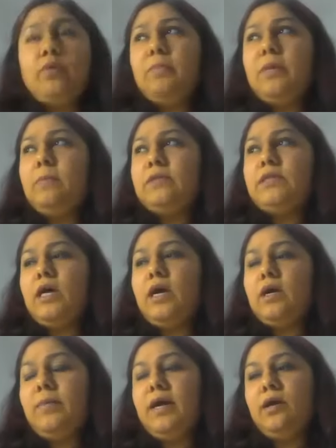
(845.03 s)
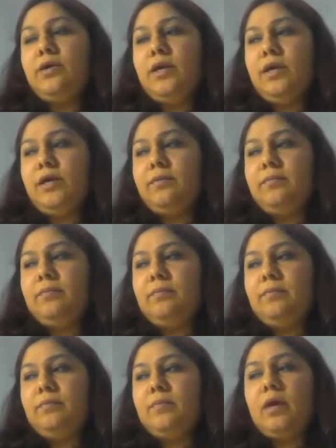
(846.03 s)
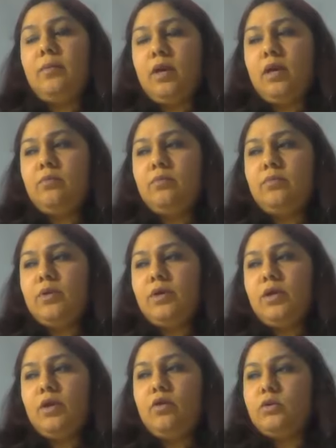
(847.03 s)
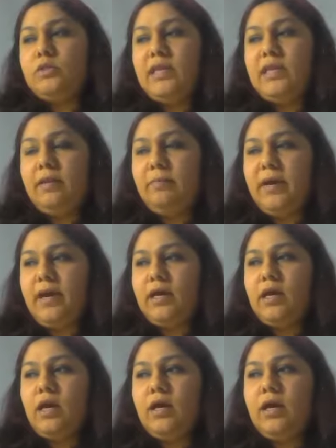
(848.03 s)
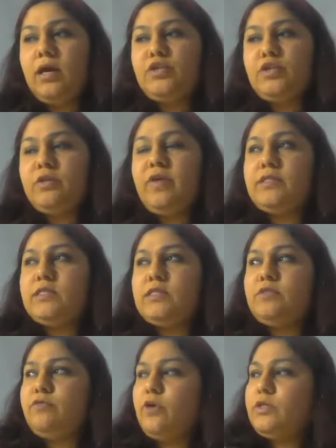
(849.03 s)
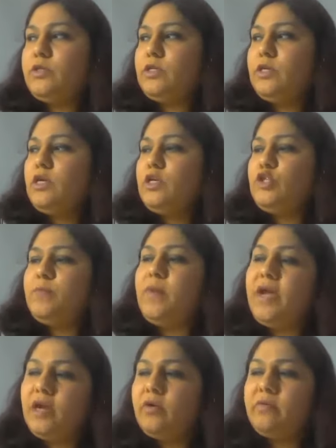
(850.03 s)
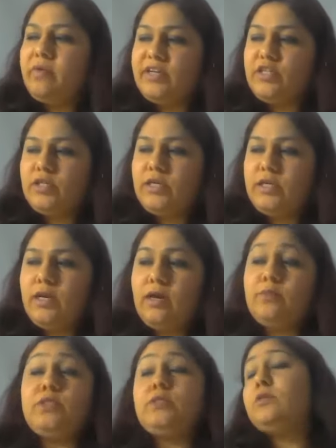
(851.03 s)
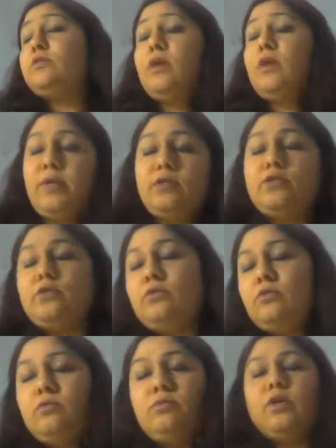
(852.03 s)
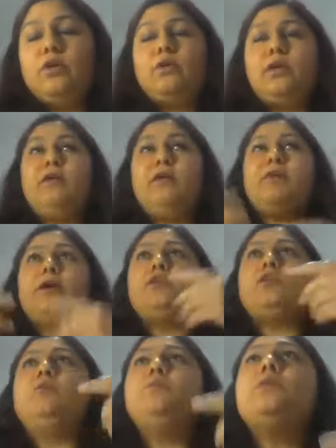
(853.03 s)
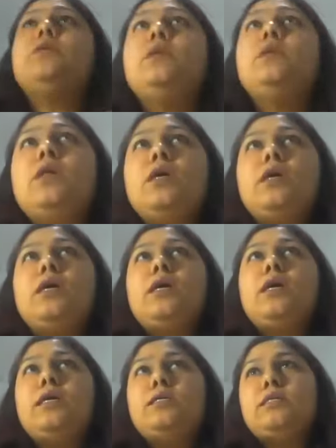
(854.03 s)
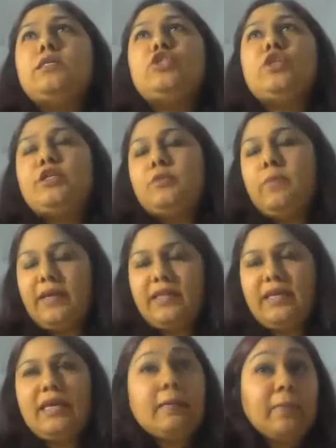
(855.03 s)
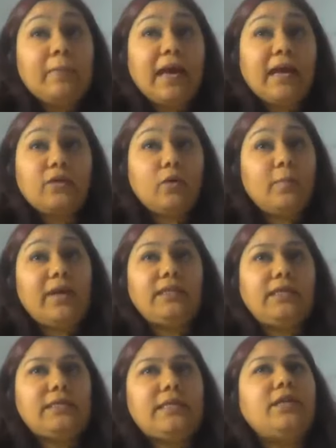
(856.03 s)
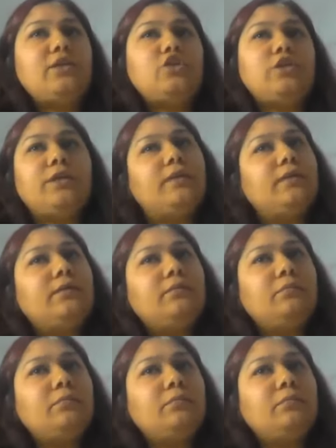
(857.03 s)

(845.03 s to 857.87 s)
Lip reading: when people talk about, I'm going to go slightly back. I should have asked this first. So microaggression, I'm just coming to clarify terms. Is it judged by the impact or by the intention?